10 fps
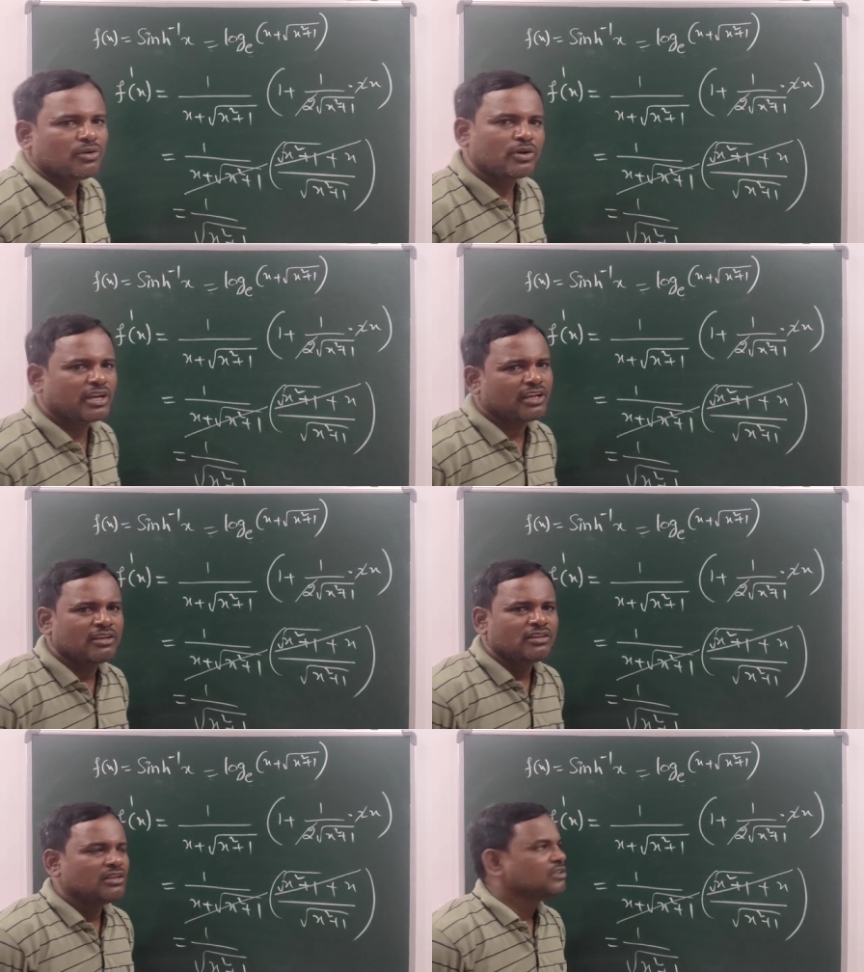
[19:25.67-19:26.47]

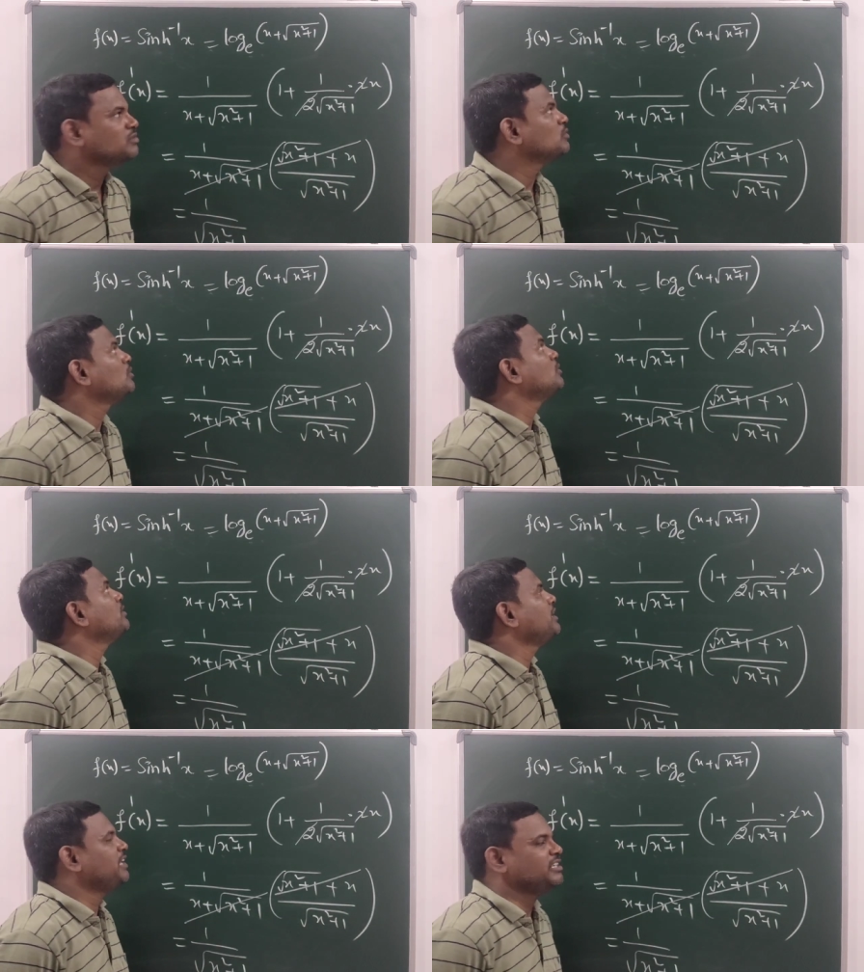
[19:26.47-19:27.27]
Okay.
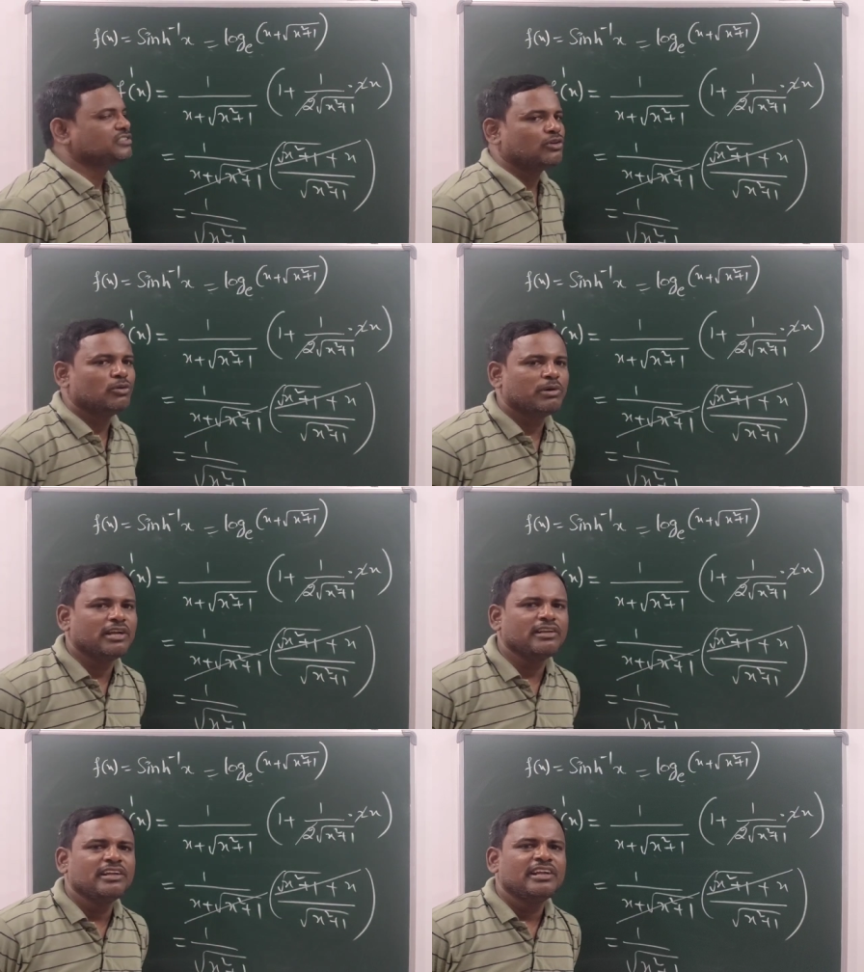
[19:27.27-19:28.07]
So in its
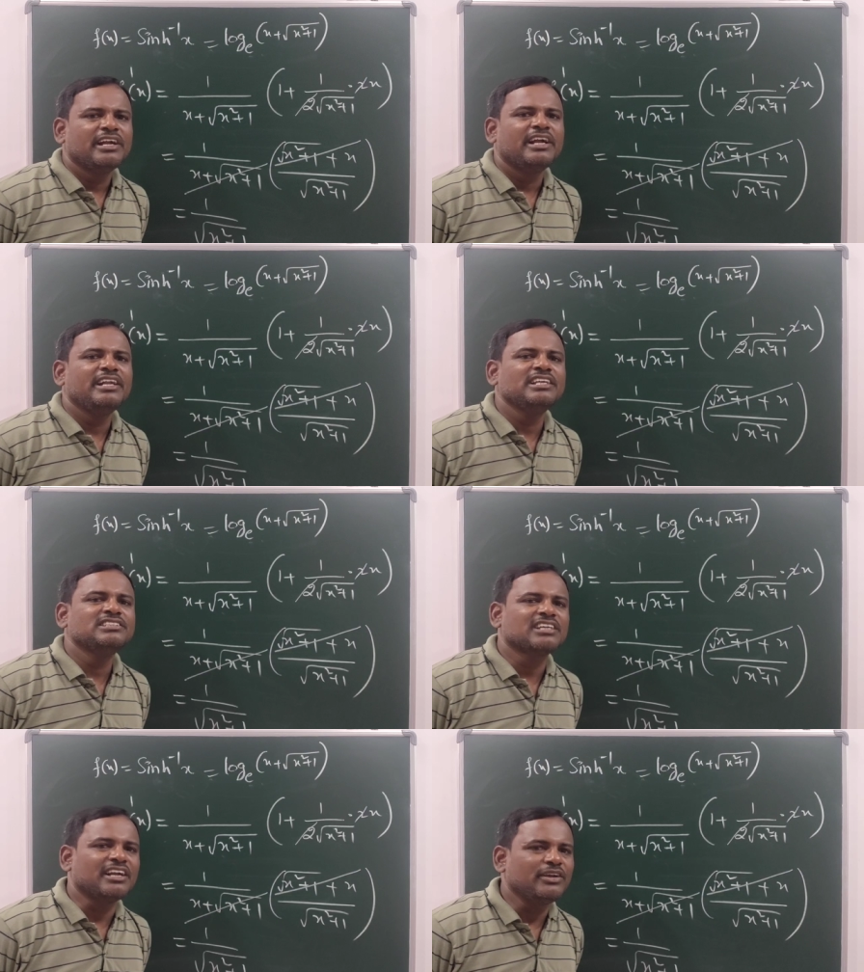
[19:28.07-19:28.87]
domain it
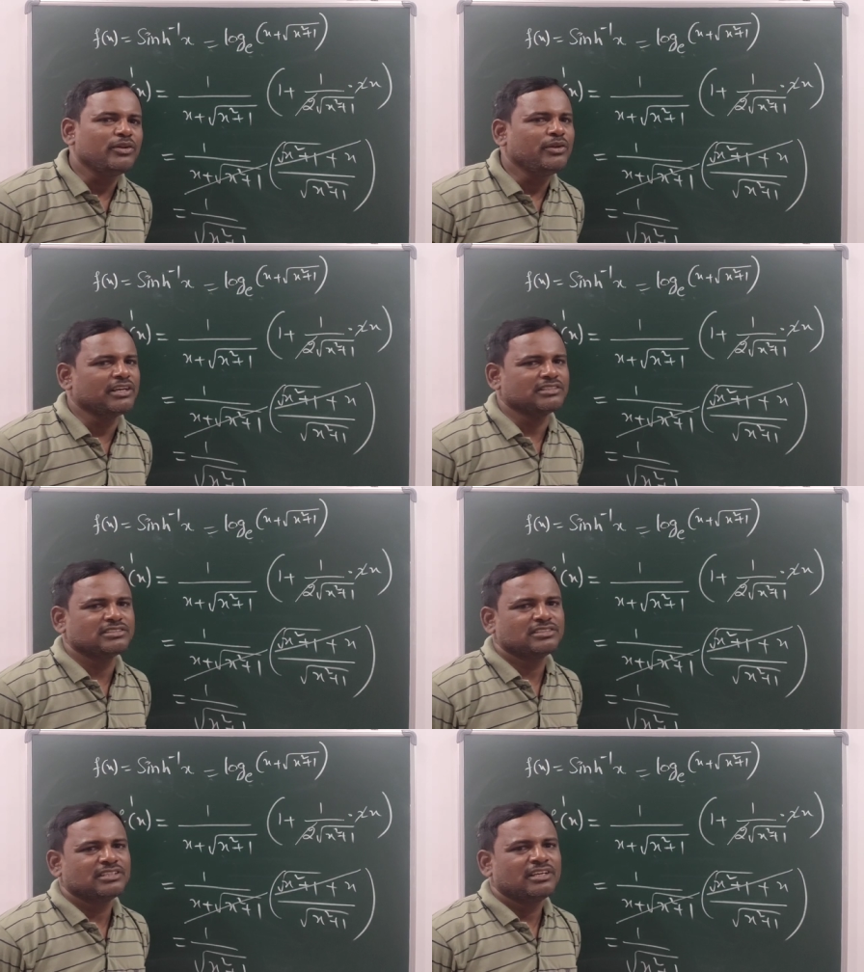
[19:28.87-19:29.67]
is
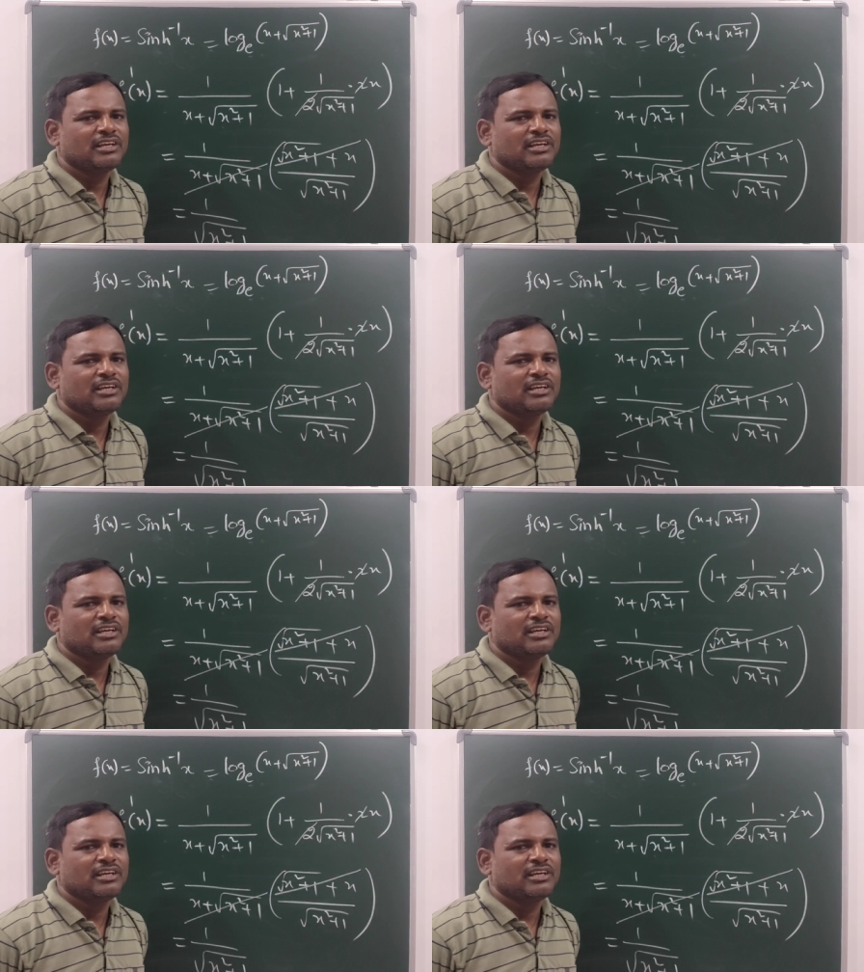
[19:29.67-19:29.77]
continuous.